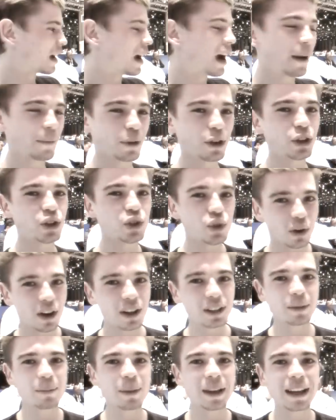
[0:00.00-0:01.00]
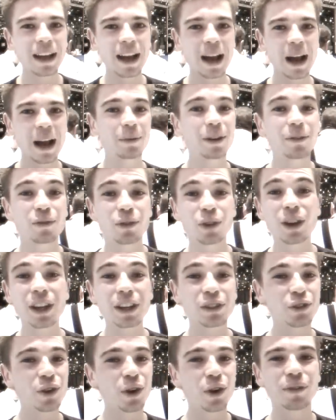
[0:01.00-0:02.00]
I'm gonna try to make it happen. If you
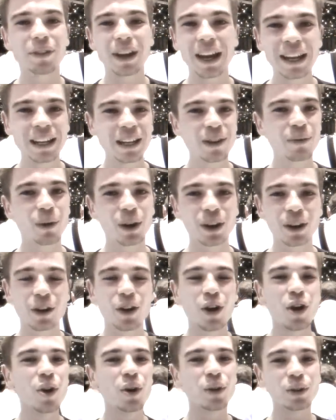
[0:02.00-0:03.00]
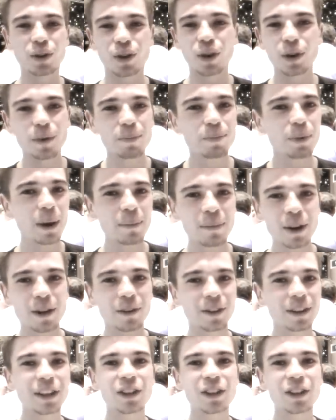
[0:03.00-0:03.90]
guys know of anyone who's got a Premier